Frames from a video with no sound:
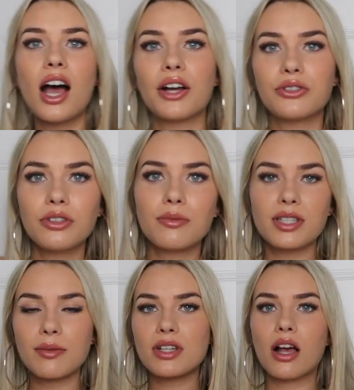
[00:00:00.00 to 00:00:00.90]
I do them
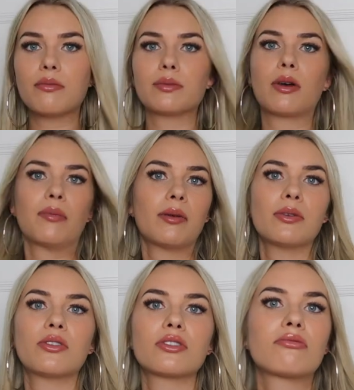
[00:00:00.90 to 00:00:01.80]
sometimes, but
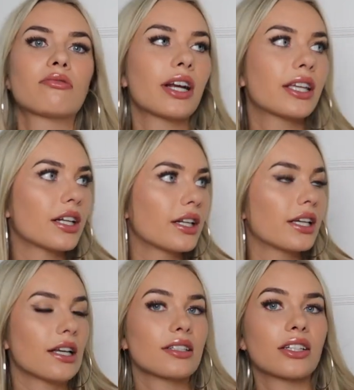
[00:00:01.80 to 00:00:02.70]
maybe not as
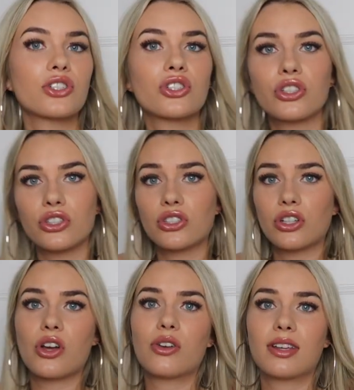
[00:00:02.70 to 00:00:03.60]
regularly as I should, you know.